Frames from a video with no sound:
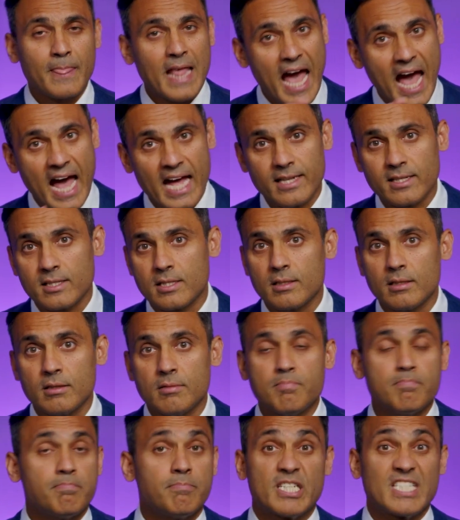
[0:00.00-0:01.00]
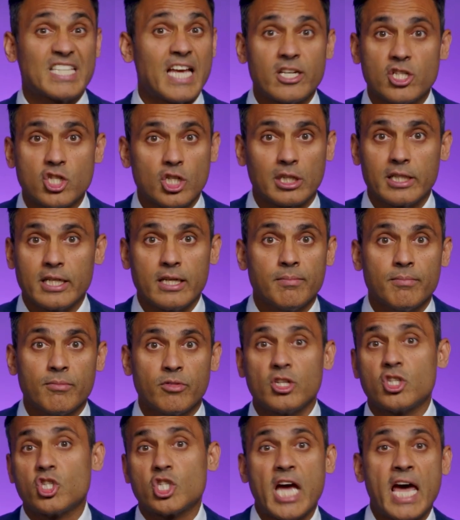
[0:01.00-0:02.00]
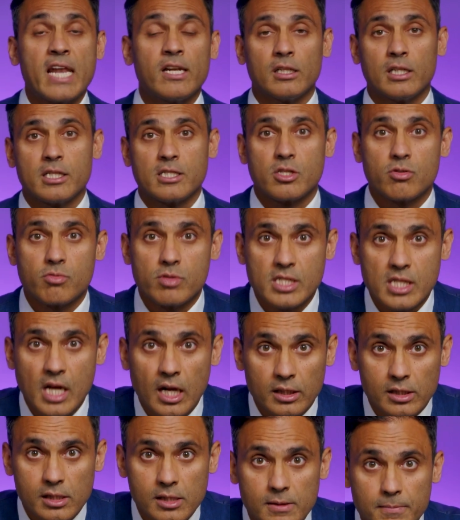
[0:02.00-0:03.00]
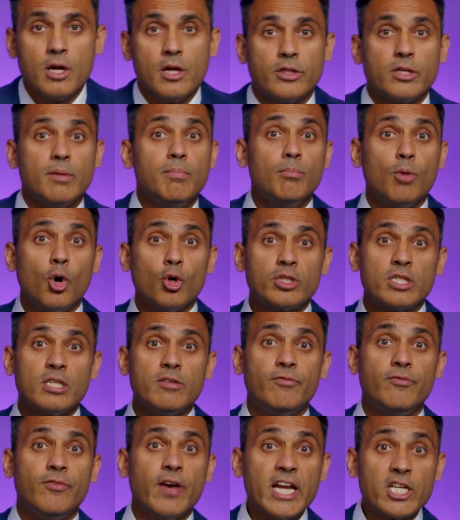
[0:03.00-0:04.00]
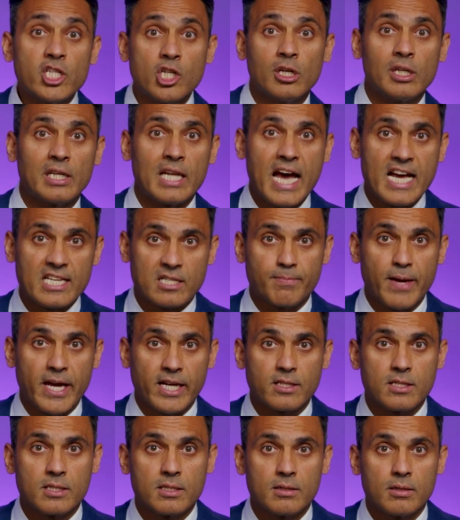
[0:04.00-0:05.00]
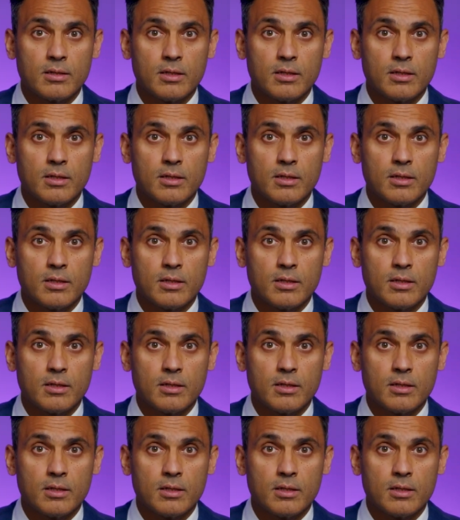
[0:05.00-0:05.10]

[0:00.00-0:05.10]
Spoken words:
and potentially the channel as a result. The motivational aspects,